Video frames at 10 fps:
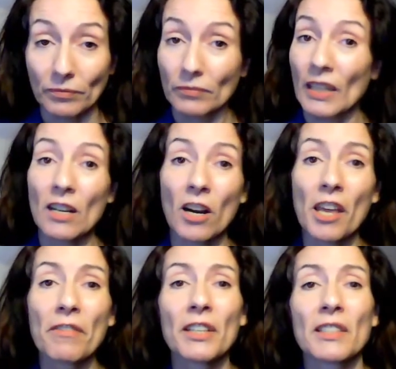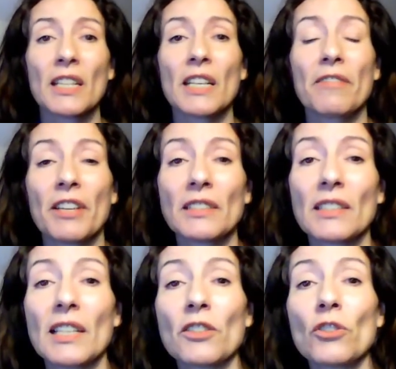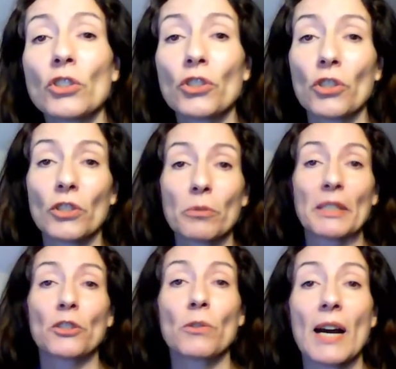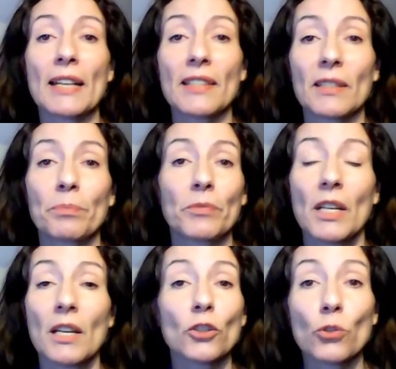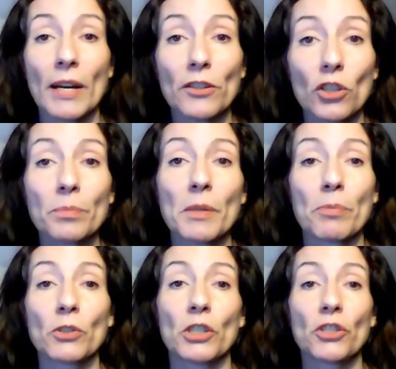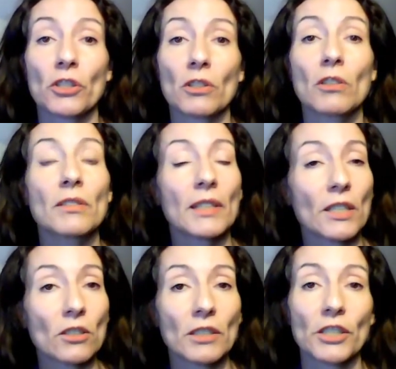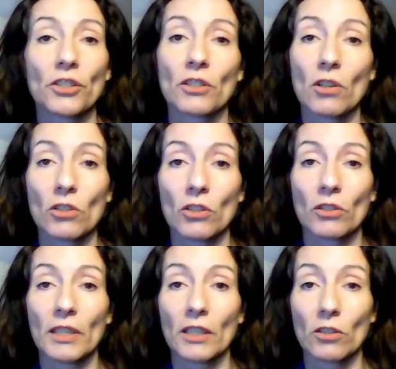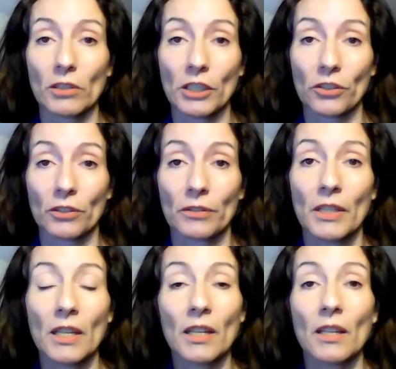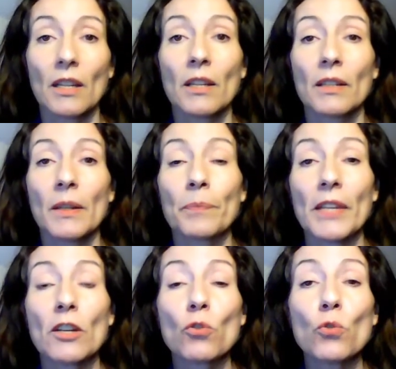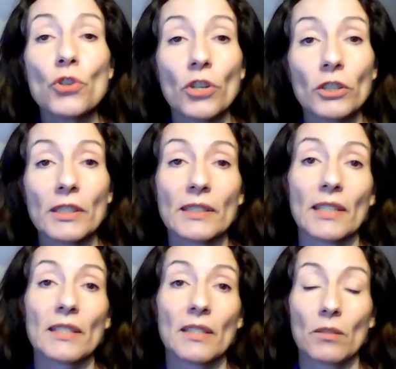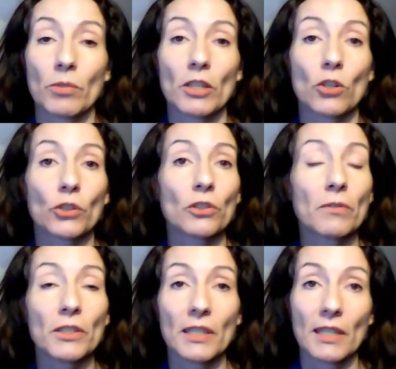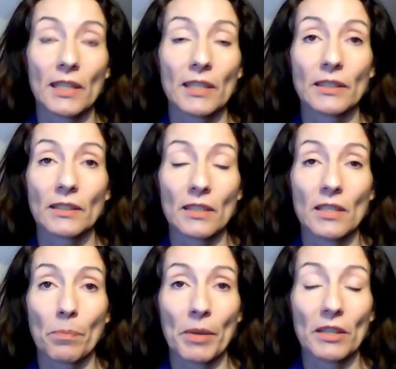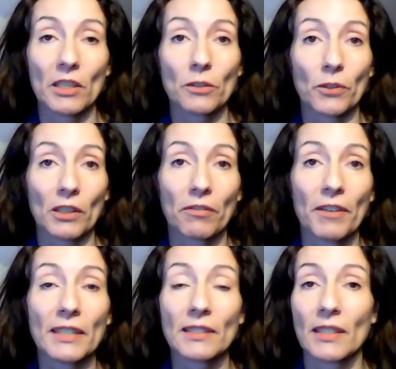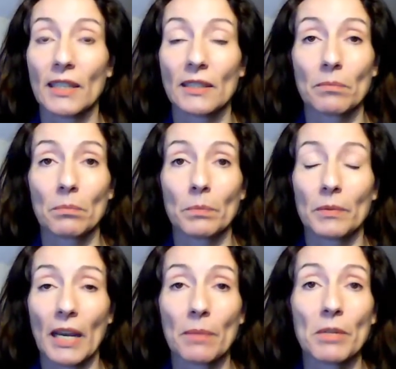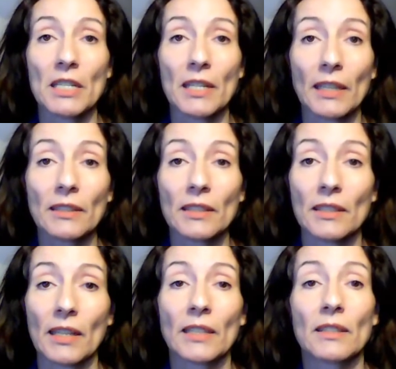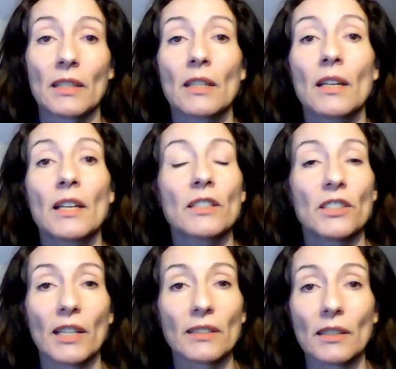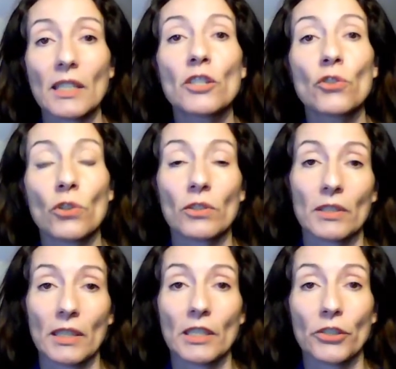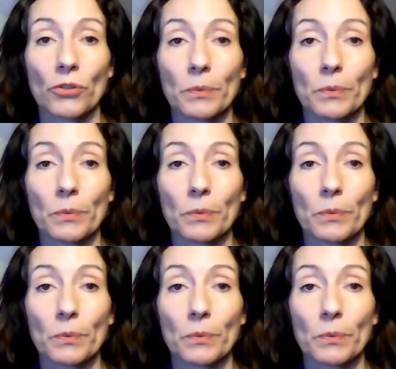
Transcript: However, the events left no choice but to adopt a position on recognition or non-recognition. They could not, as they did when Kosovo declared its independence for the first time in 1990, just ignore the issue.